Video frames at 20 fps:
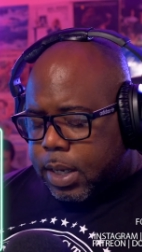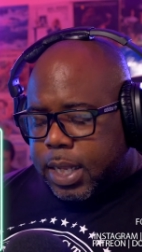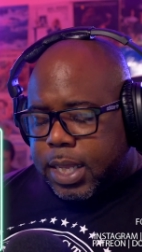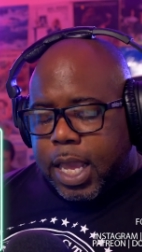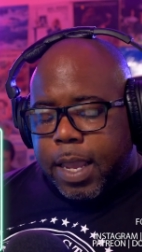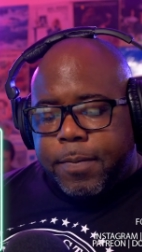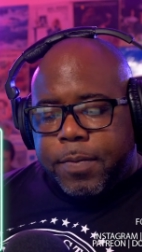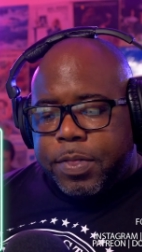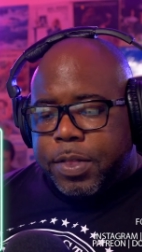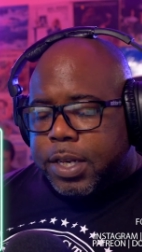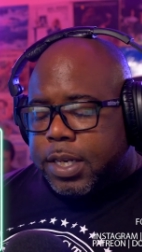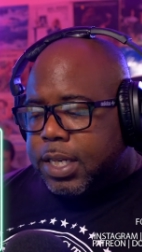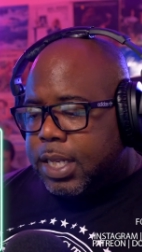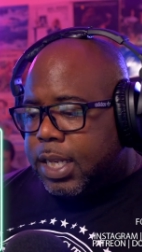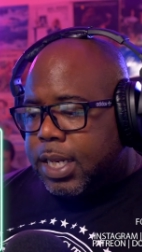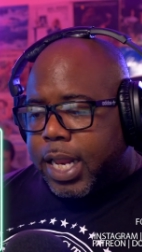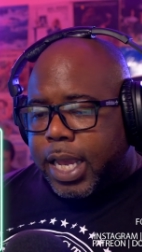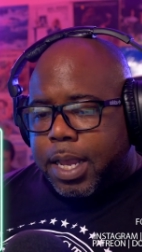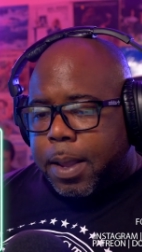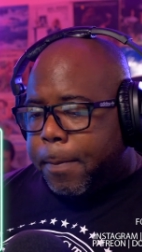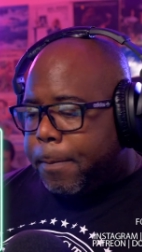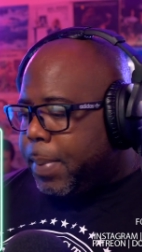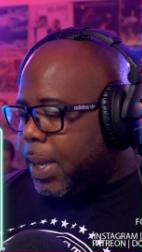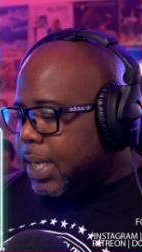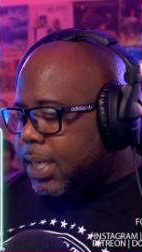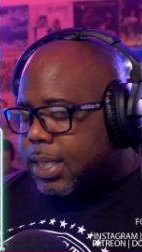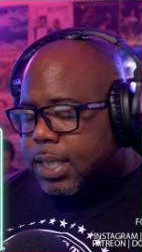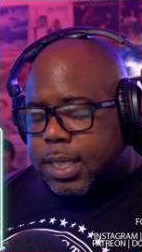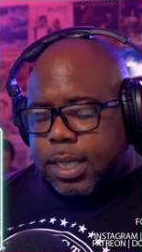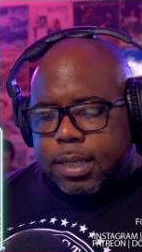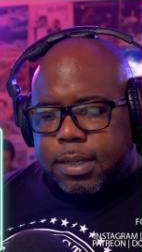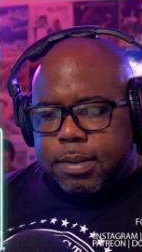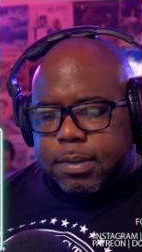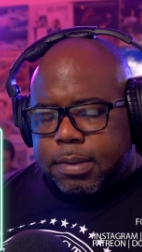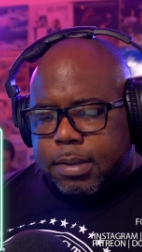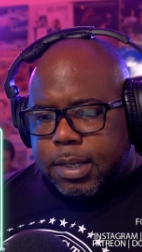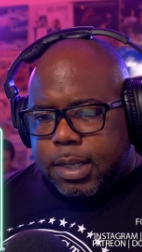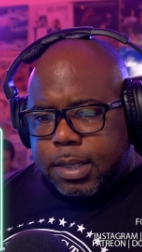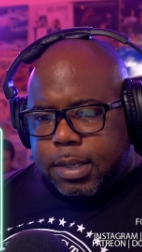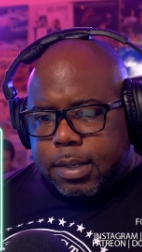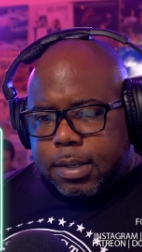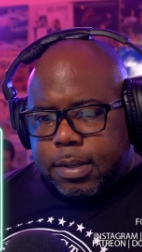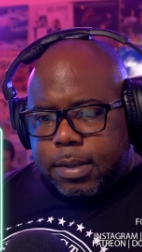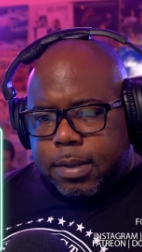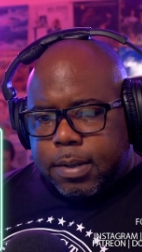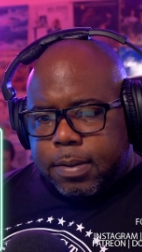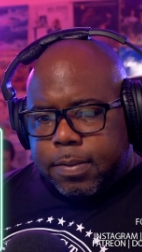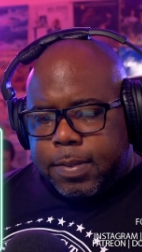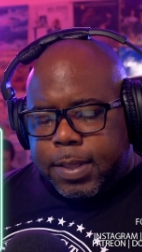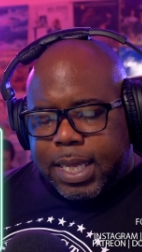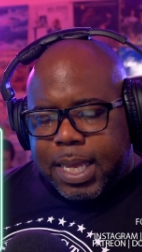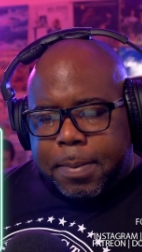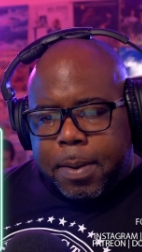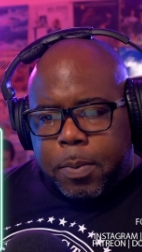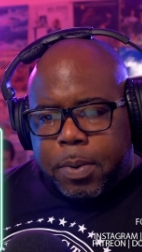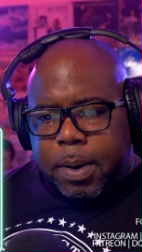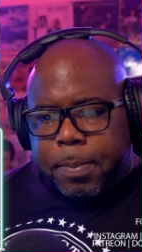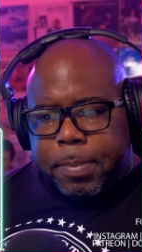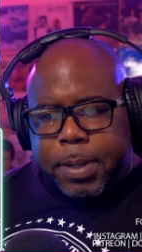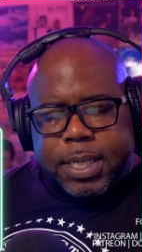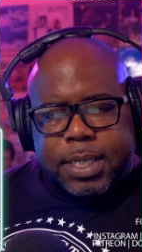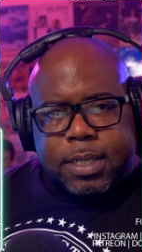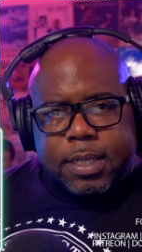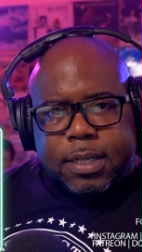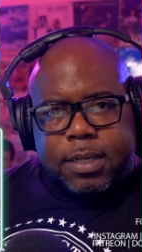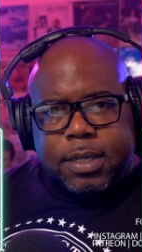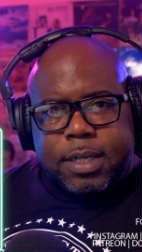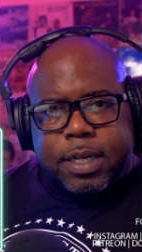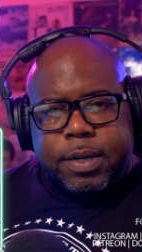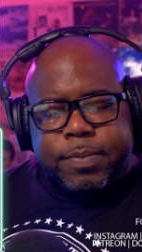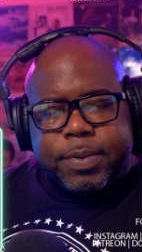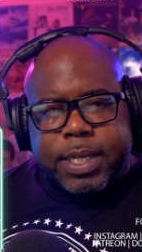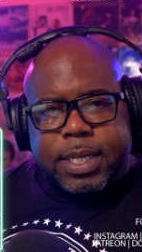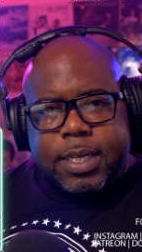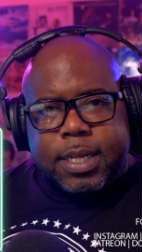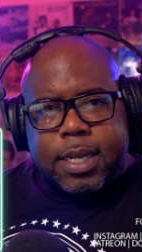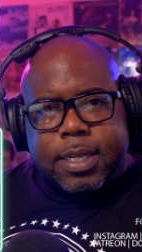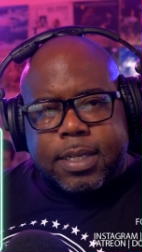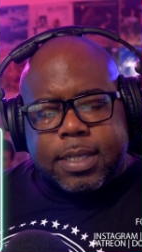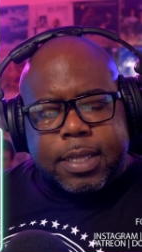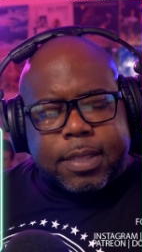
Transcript: Gave her the D like a piston think about what a piston generally does.